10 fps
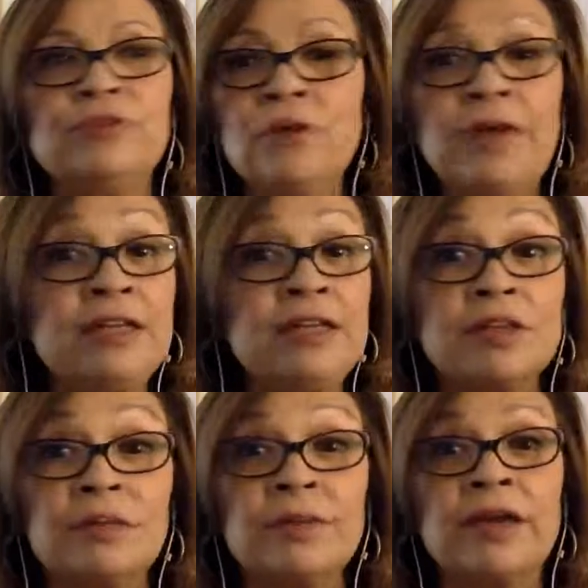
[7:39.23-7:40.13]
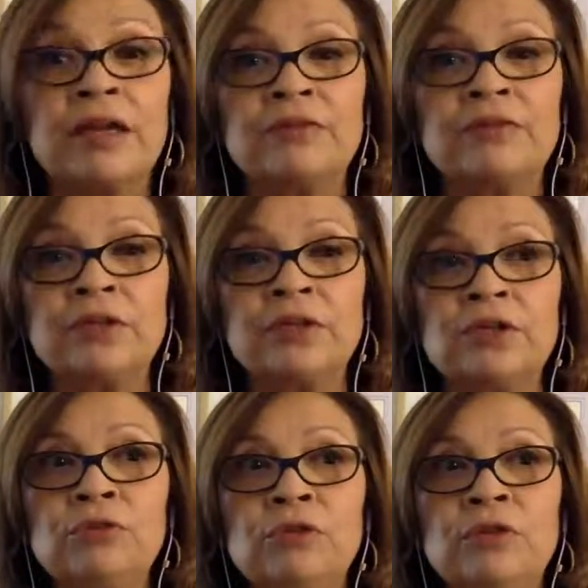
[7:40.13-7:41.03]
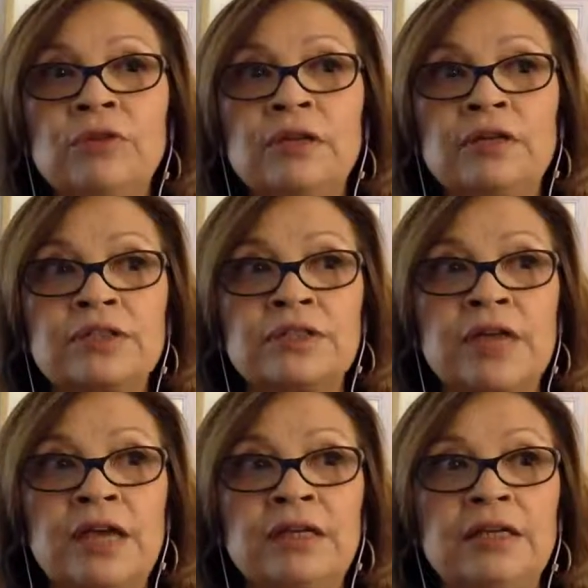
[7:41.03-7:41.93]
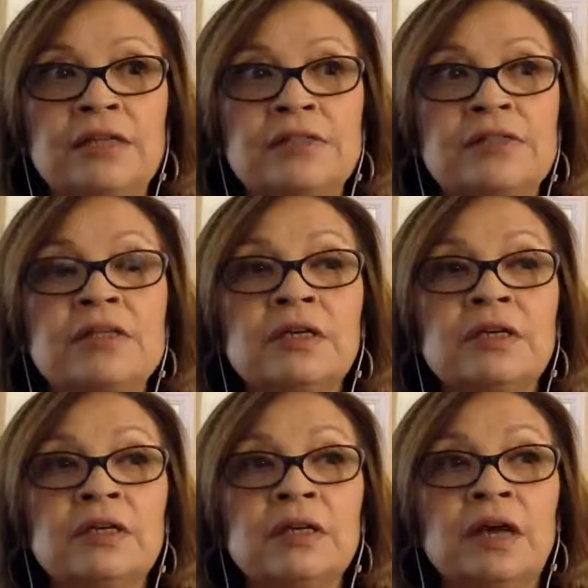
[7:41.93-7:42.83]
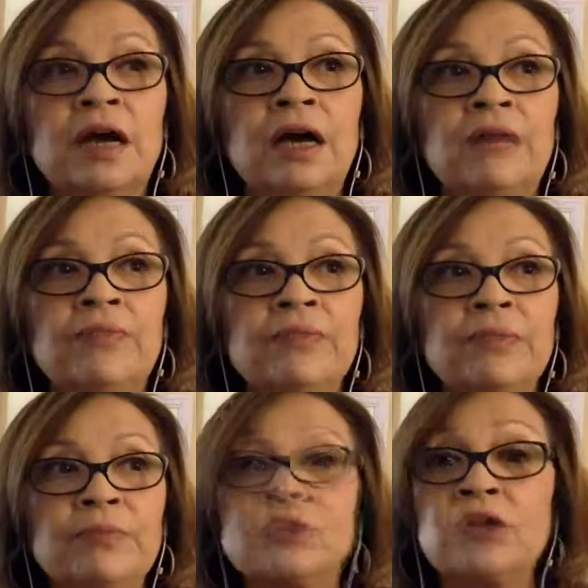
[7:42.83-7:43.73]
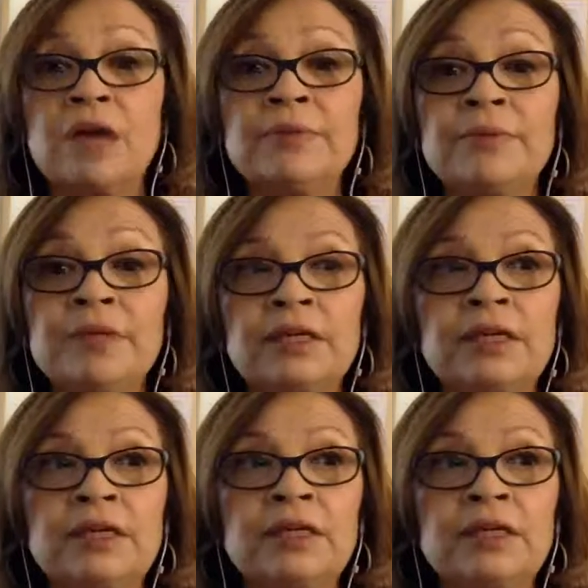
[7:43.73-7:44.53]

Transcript: anything about California, you know that our state is predominantly,